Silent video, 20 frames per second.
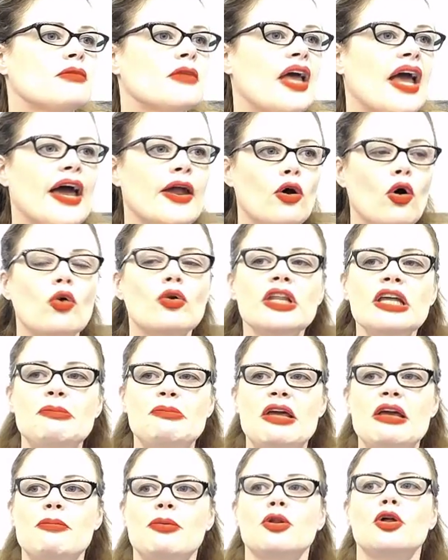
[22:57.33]
And only
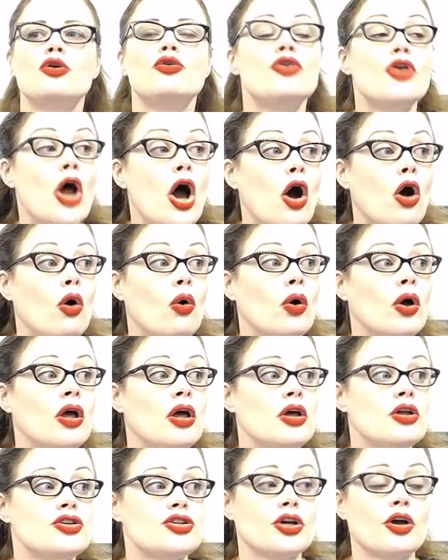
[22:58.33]
people who know
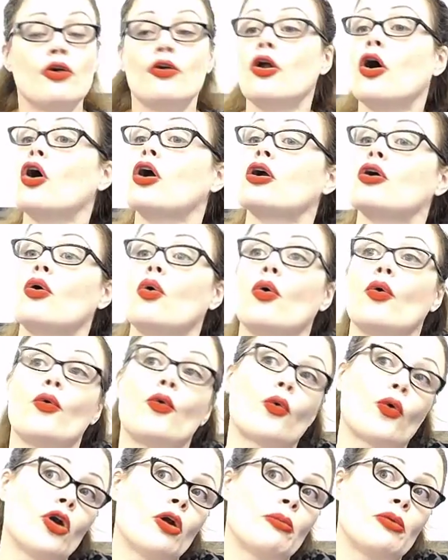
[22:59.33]
to go knock on
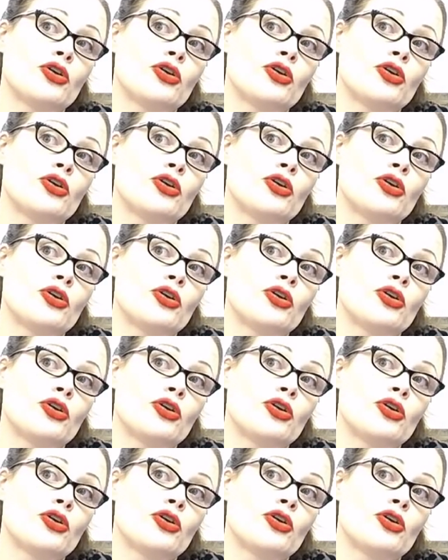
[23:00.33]
door number